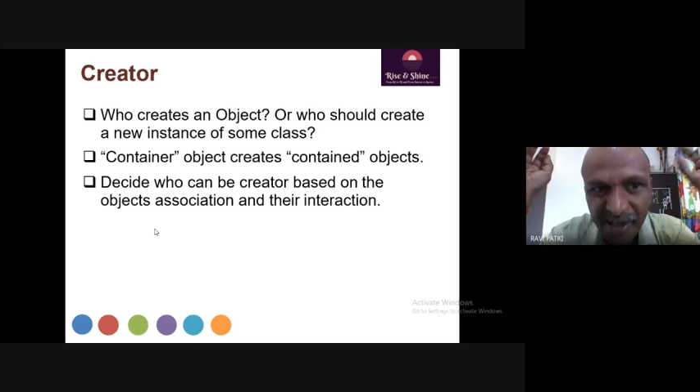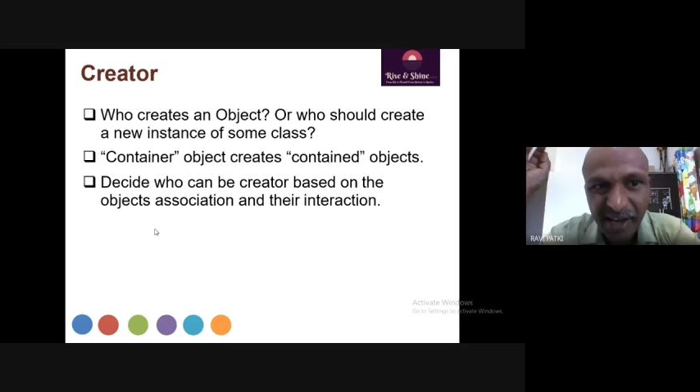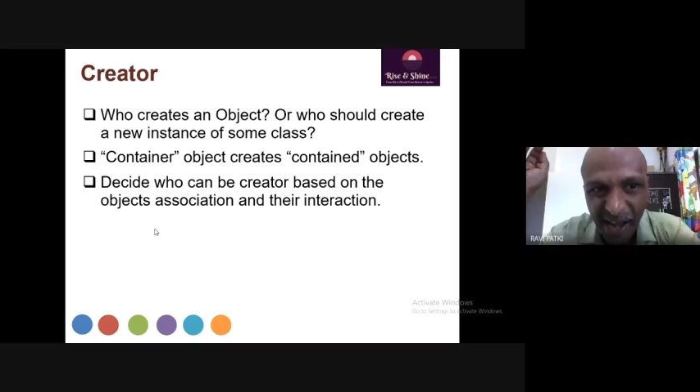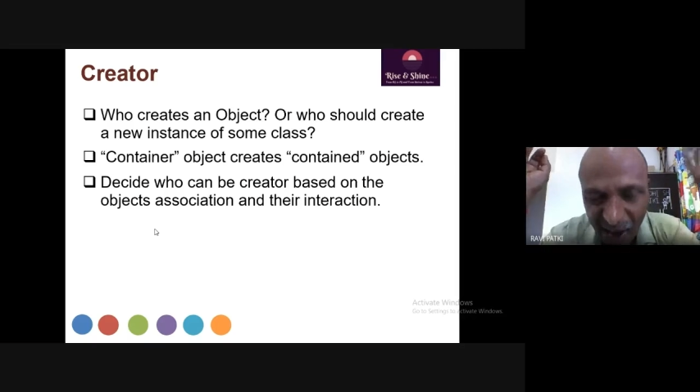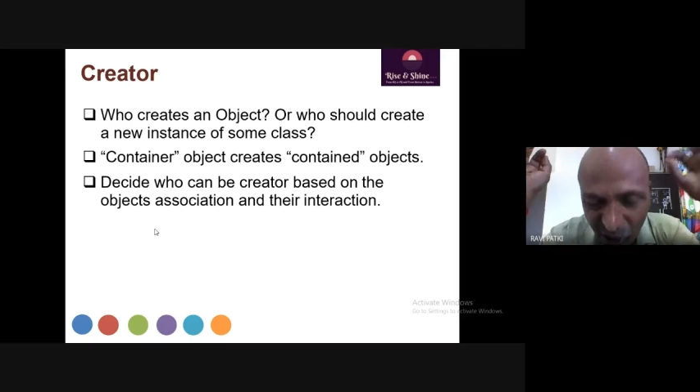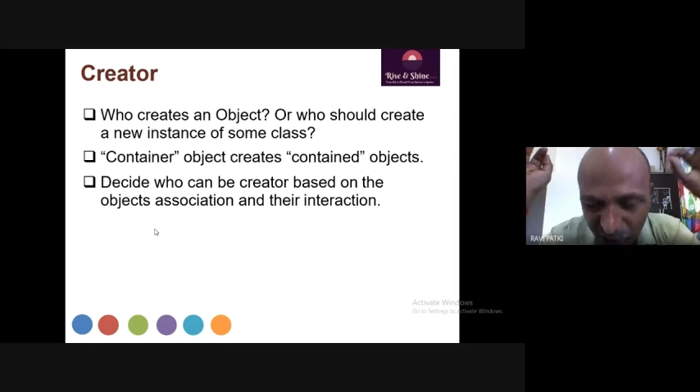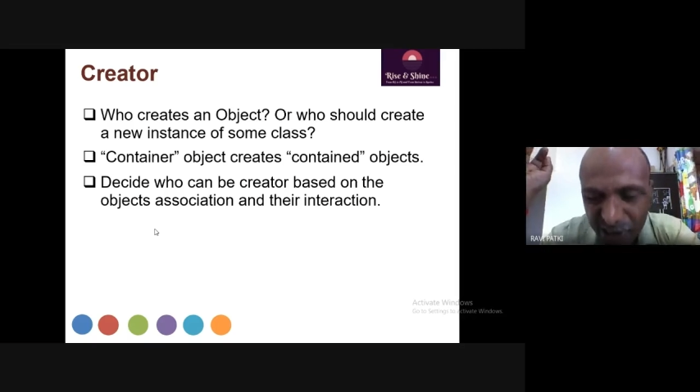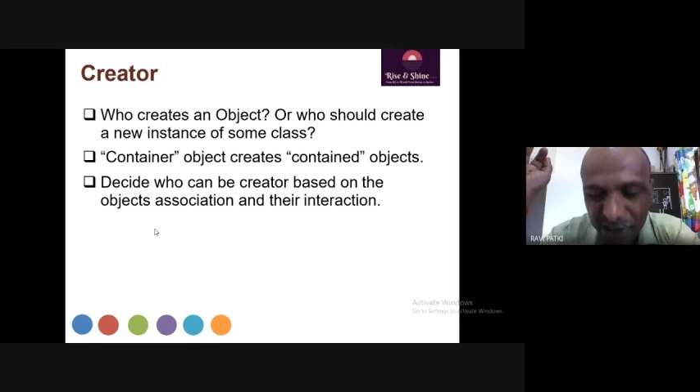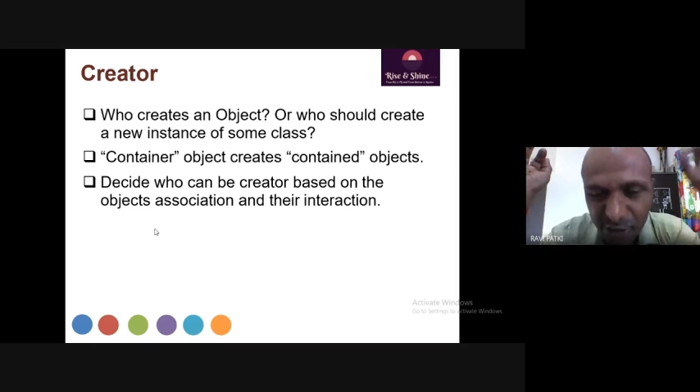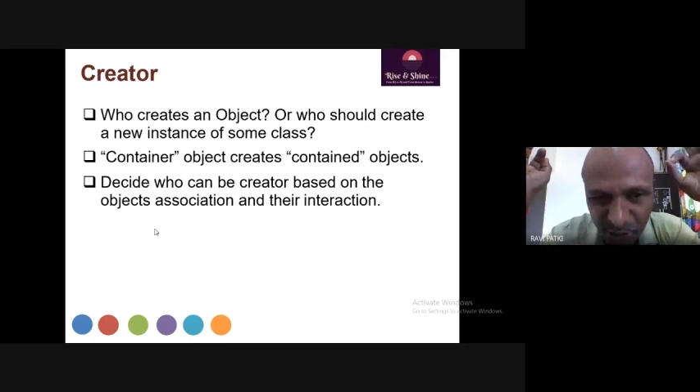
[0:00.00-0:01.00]

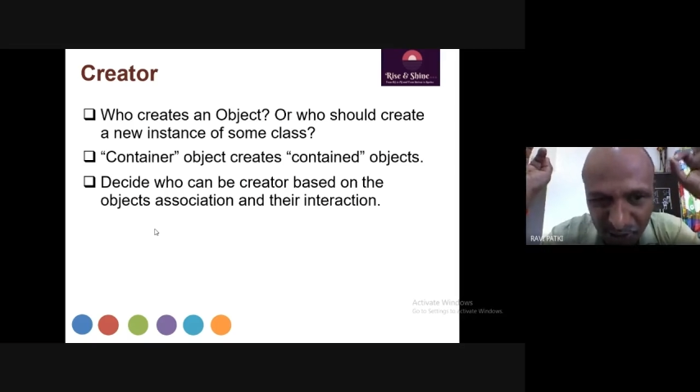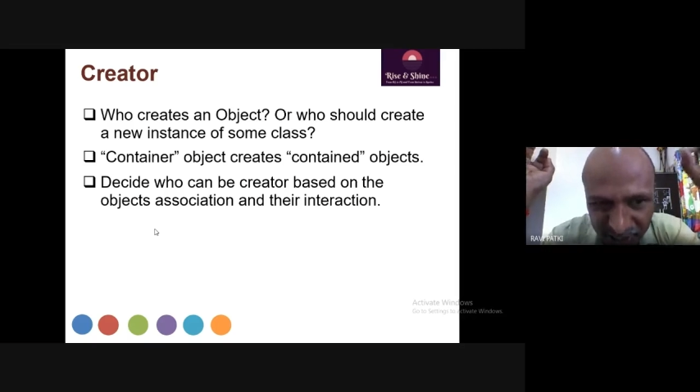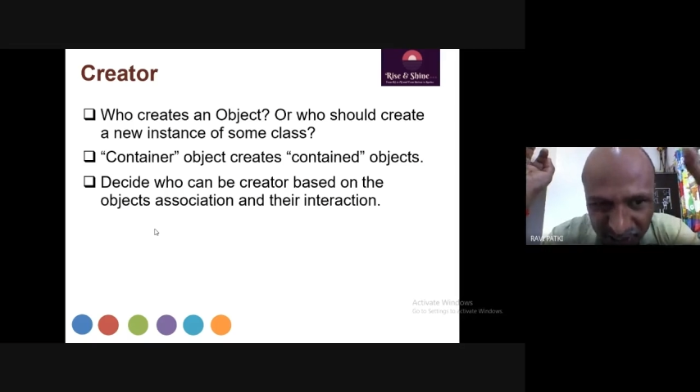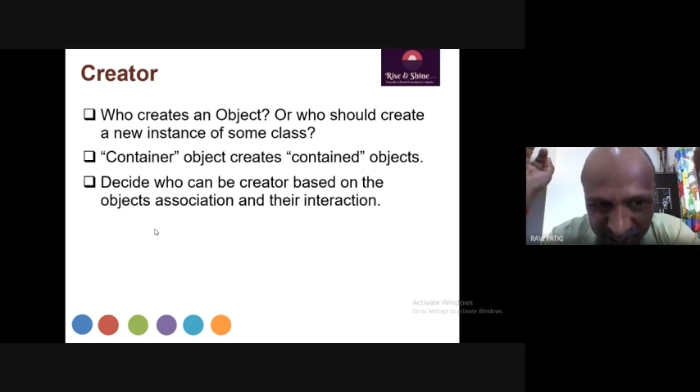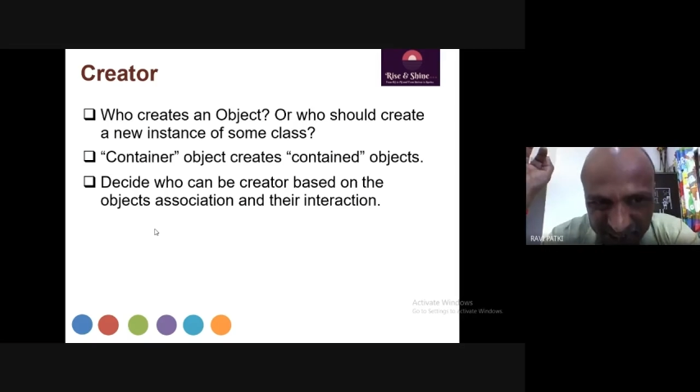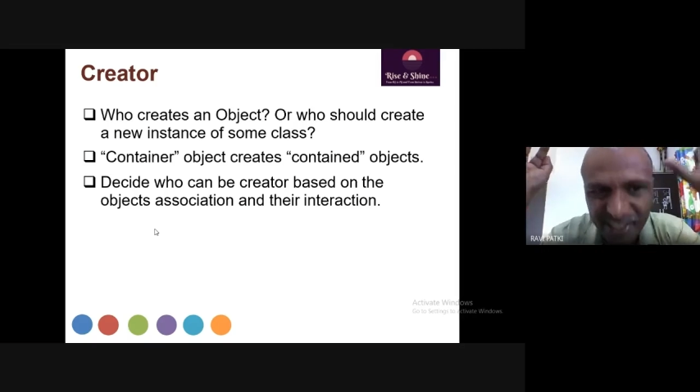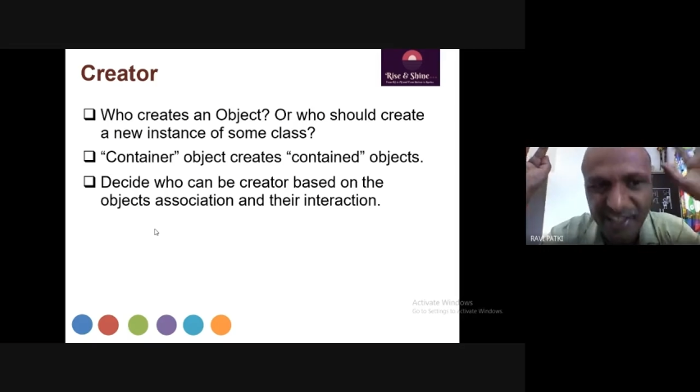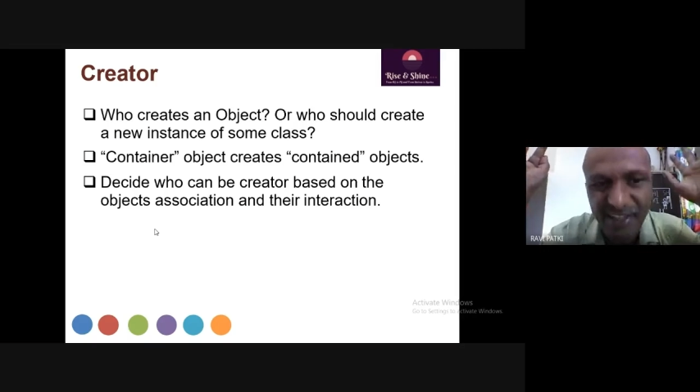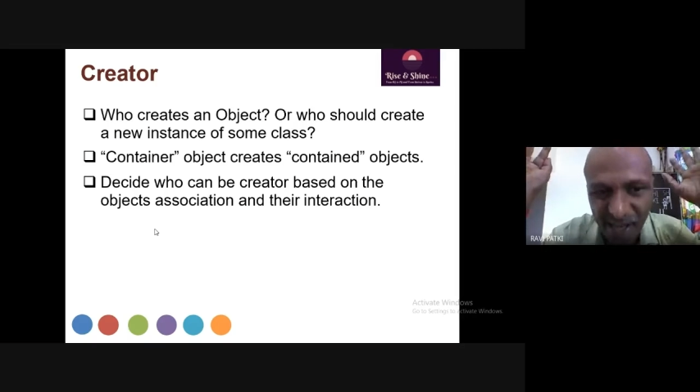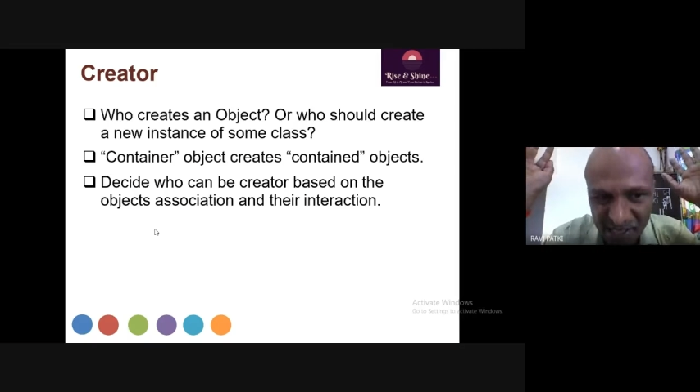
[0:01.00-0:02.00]
according to creator
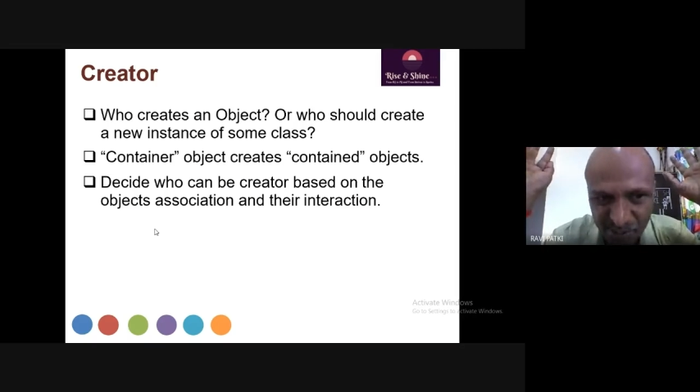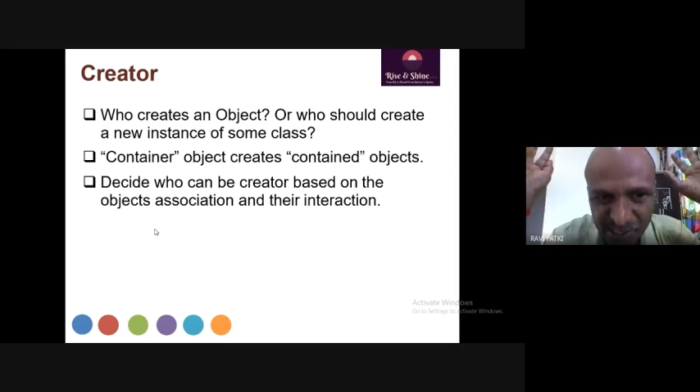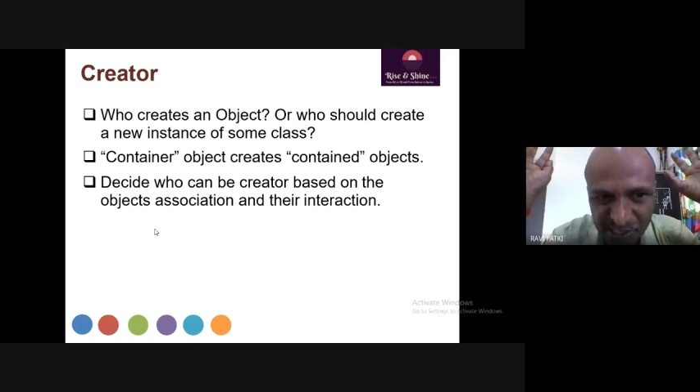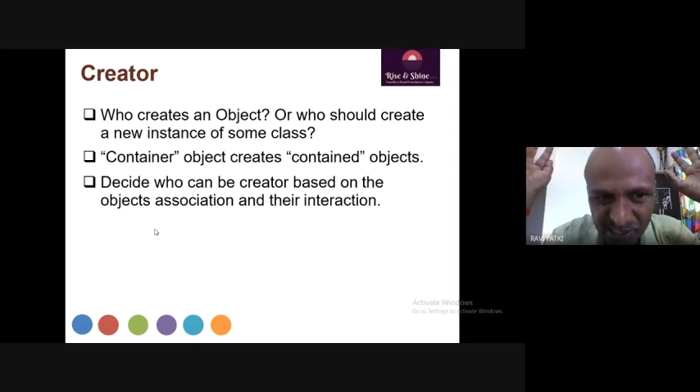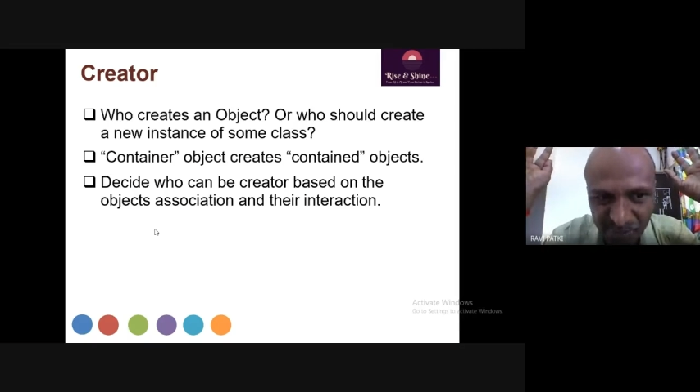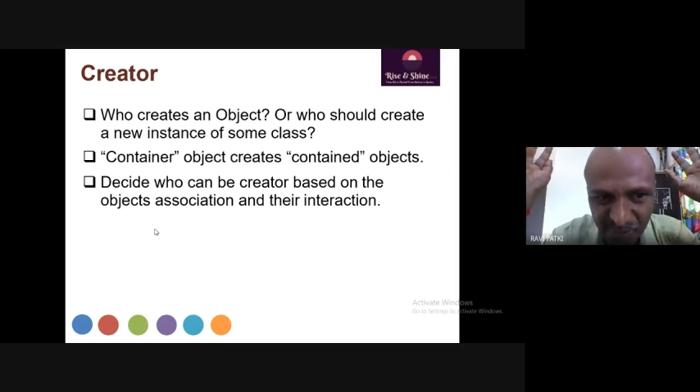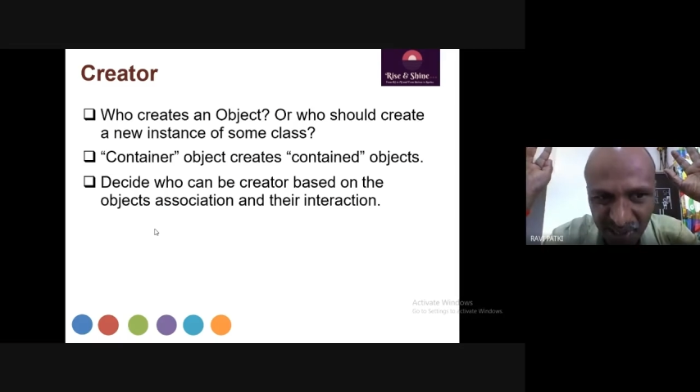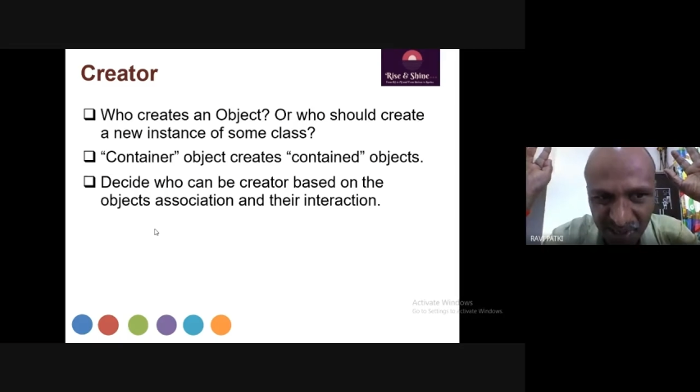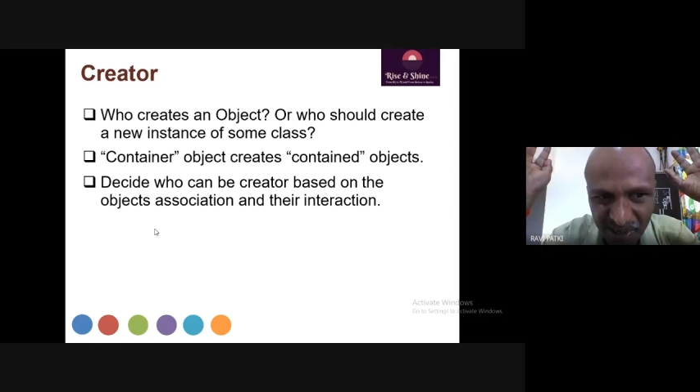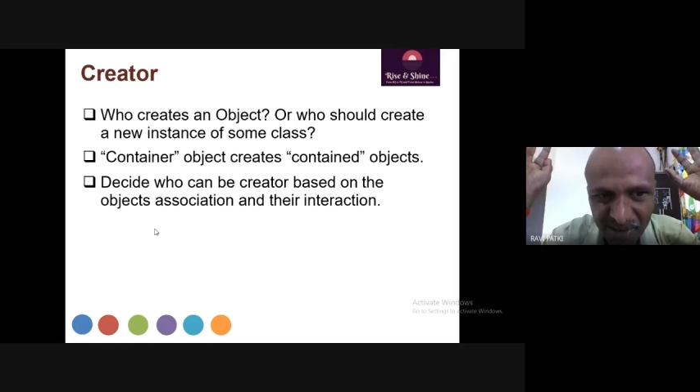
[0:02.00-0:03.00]
GRASS principle,